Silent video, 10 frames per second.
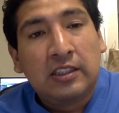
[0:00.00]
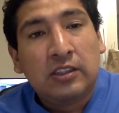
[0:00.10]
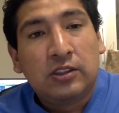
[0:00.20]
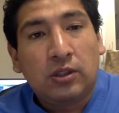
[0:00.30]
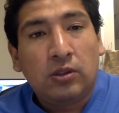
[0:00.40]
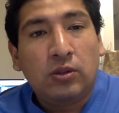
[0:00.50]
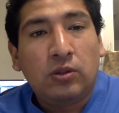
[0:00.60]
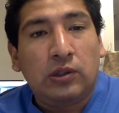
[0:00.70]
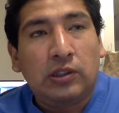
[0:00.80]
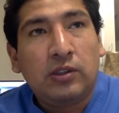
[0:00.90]

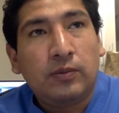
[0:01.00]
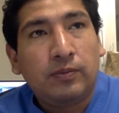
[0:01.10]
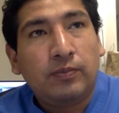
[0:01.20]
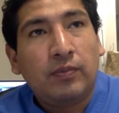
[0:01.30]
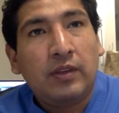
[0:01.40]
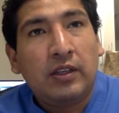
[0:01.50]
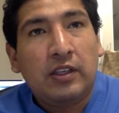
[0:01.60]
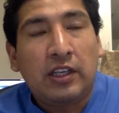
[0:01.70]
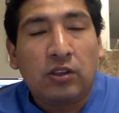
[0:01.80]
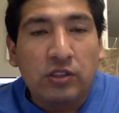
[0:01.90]
So
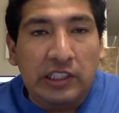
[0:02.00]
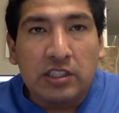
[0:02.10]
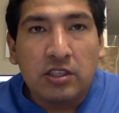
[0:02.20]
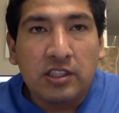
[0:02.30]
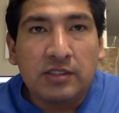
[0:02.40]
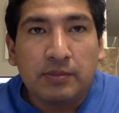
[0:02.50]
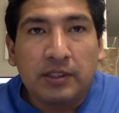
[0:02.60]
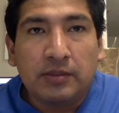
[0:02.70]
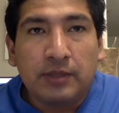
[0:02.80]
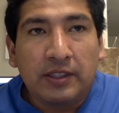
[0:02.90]
her condition
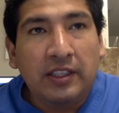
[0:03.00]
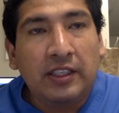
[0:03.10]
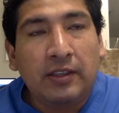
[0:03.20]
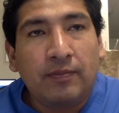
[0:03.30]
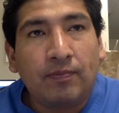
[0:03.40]
is very